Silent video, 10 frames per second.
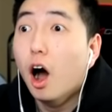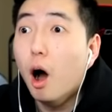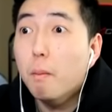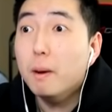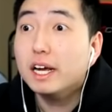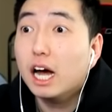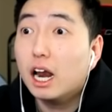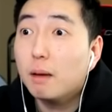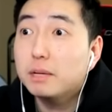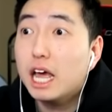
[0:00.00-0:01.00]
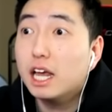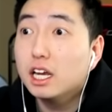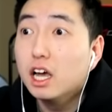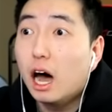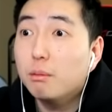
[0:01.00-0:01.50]
Oh my God! I'm dead!
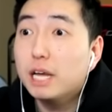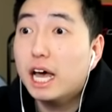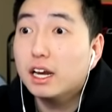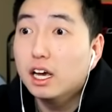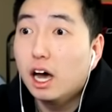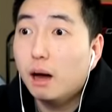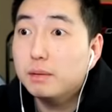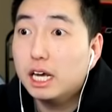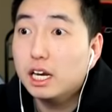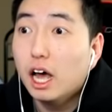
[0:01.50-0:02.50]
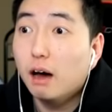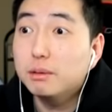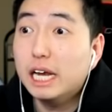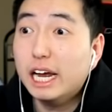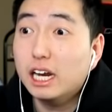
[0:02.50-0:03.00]
I'm dead! I'm dead! I'm
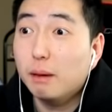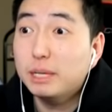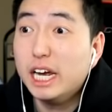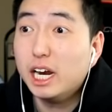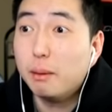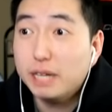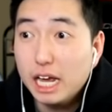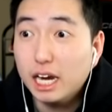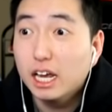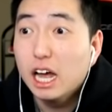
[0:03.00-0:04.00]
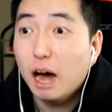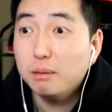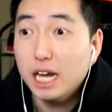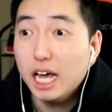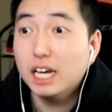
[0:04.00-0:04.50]
dead! I'm dead! I'm dead!
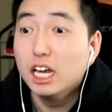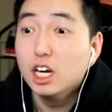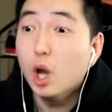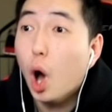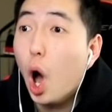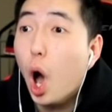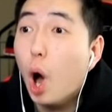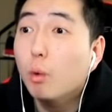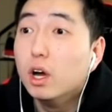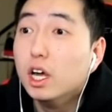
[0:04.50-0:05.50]
I'm dead! No!